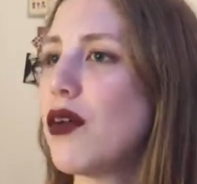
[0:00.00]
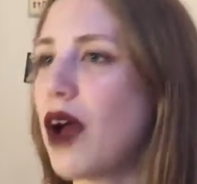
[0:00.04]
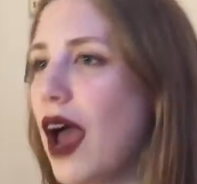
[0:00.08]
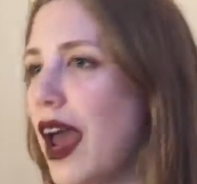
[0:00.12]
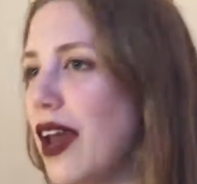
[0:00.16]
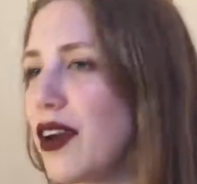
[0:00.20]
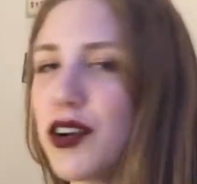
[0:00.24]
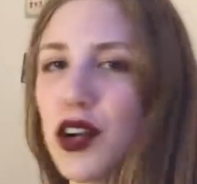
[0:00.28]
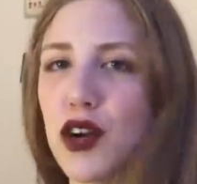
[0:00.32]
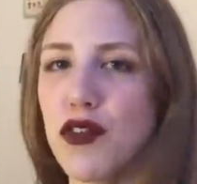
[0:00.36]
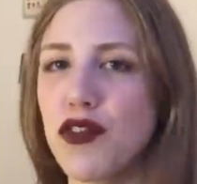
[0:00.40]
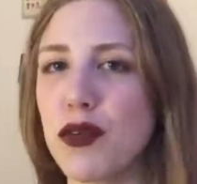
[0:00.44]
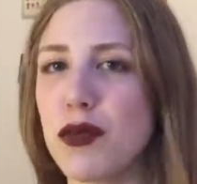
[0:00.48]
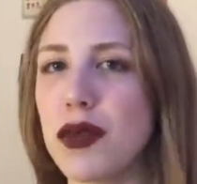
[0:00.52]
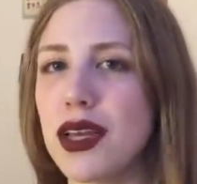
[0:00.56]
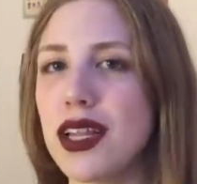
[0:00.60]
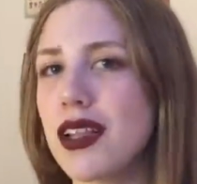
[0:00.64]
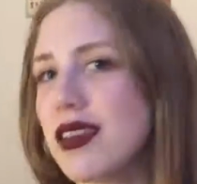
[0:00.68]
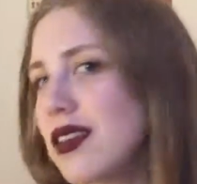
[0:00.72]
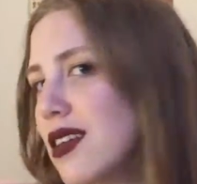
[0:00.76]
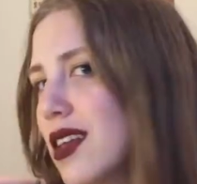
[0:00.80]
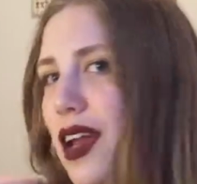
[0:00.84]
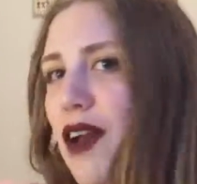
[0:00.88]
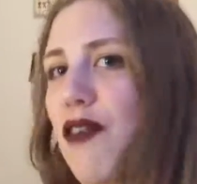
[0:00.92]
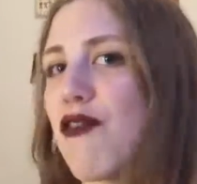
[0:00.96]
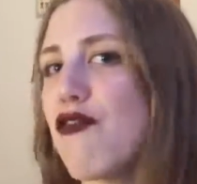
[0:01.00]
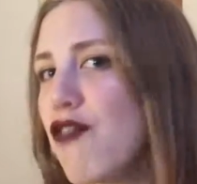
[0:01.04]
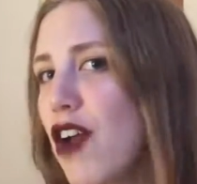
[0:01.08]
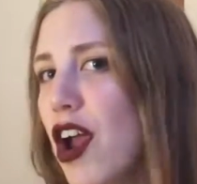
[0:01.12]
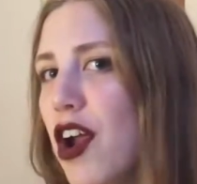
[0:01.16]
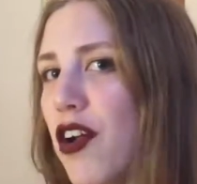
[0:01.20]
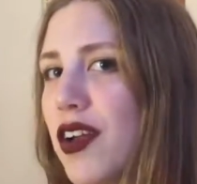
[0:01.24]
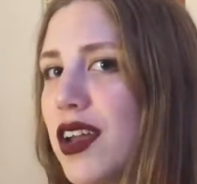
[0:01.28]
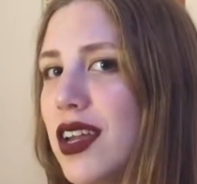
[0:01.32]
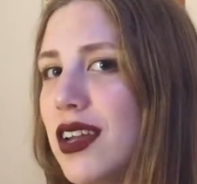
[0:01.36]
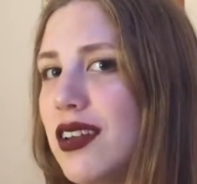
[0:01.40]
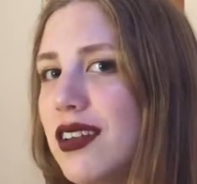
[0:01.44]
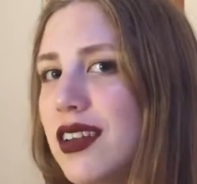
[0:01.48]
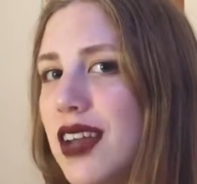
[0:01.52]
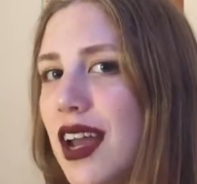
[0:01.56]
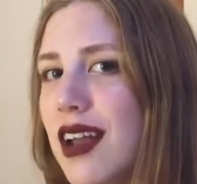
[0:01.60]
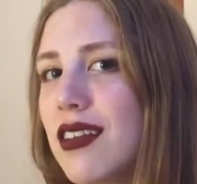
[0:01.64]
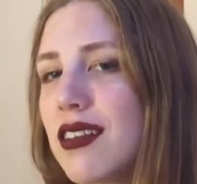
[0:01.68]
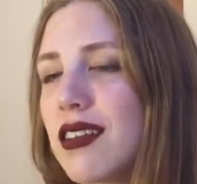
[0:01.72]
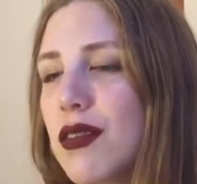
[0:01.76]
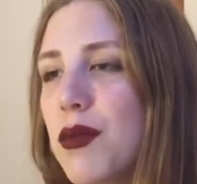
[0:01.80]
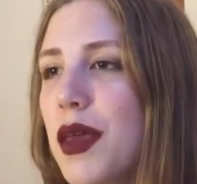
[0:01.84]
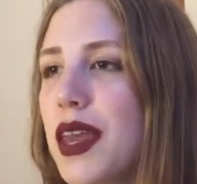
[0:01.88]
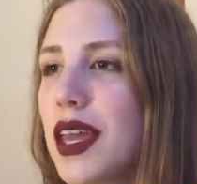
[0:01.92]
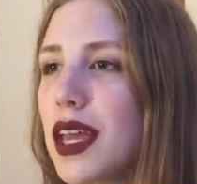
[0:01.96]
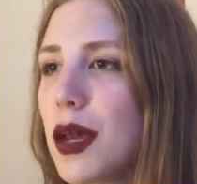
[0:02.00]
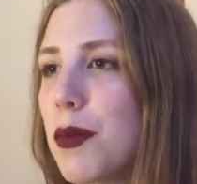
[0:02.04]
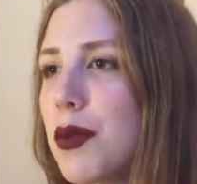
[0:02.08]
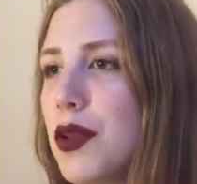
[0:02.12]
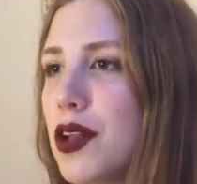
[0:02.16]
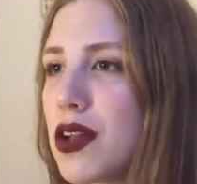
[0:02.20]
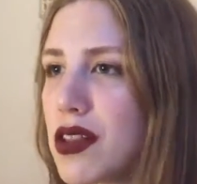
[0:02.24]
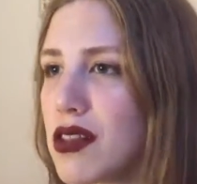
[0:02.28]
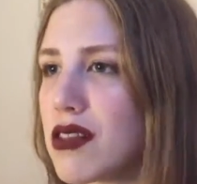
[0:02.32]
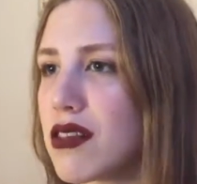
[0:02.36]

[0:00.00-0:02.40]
I don't know, for me this is like a very intense makeup look.